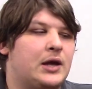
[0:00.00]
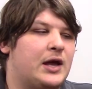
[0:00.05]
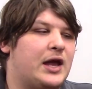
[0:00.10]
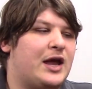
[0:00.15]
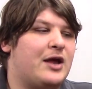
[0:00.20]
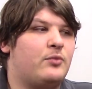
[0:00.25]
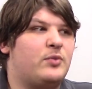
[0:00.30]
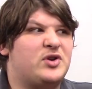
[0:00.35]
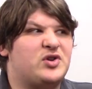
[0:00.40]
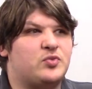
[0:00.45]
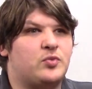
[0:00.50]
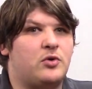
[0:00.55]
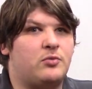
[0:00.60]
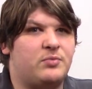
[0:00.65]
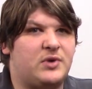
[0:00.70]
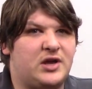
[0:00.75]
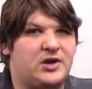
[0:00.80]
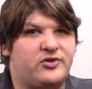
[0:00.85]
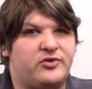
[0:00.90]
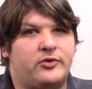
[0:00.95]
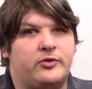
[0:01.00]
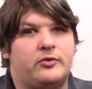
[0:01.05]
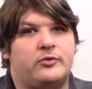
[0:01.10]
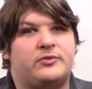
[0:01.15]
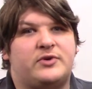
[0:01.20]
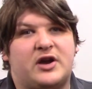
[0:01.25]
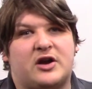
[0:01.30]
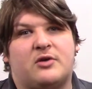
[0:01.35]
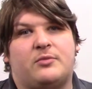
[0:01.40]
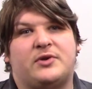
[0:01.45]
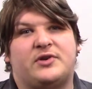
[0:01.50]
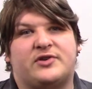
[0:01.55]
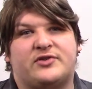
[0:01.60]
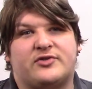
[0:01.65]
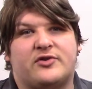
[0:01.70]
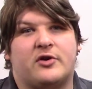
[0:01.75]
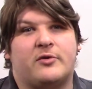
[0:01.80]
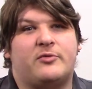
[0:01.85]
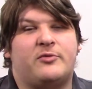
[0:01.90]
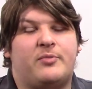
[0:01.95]
and which won't be too terribly
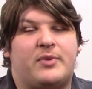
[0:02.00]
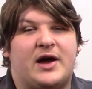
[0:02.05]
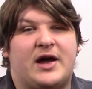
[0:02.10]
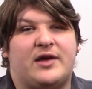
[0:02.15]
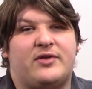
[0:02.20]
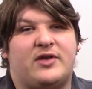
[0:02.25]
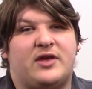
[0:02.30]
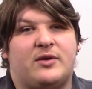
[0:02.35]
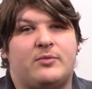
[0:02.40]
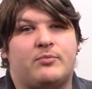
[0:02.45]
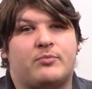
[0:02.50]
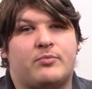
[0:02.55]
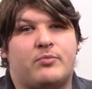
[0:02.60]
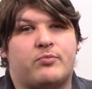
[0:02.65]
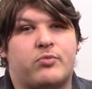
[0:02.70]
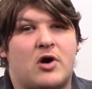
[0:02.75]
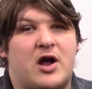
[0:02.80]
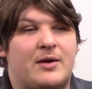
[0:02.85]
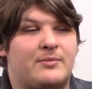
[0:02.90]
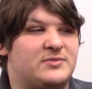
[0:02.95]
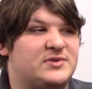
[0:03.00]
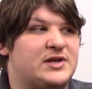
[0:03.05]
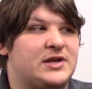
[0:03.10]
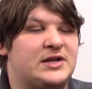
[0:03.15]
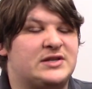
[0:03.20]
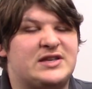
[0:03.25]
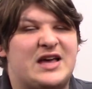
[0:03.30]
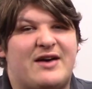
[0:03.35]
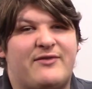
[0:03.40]
disturbed by the problems that it's